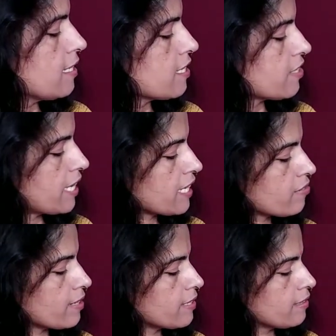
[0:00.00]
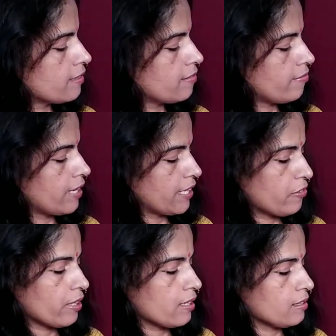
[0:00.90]
sacred,
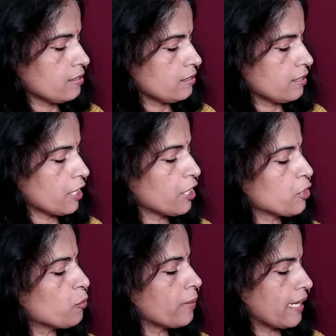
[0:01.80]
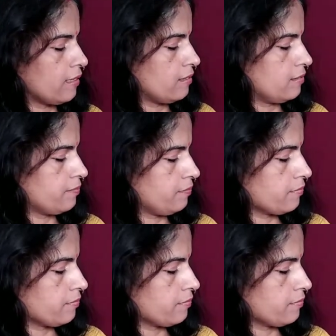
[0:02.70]
ethical, humane.